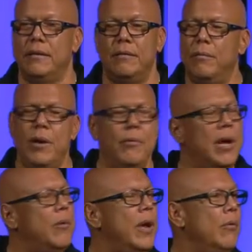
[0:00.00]
Wait, wait,
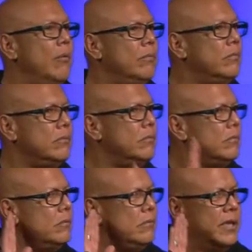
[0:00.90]
wait.
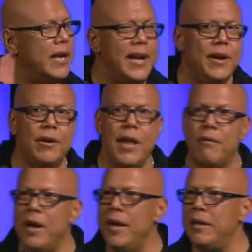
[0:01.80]
Did I hear that
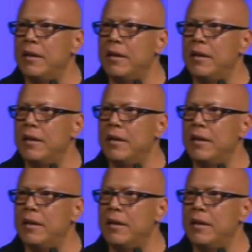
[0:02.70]
right?